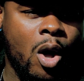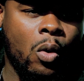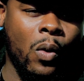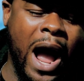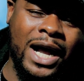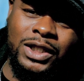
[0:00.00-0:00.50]

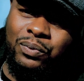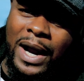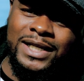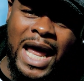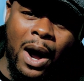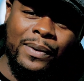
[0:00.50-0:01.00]
Why? Because
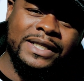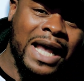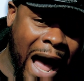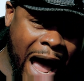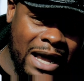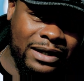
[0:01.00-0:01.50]
right now he's
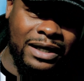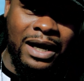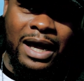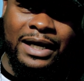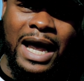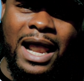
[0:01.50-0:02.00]
hot
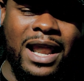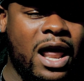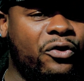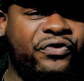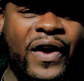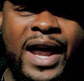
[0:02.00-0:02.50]
and got a
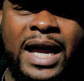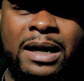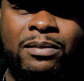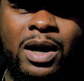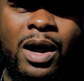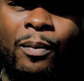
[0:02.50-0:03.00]
lot of fame,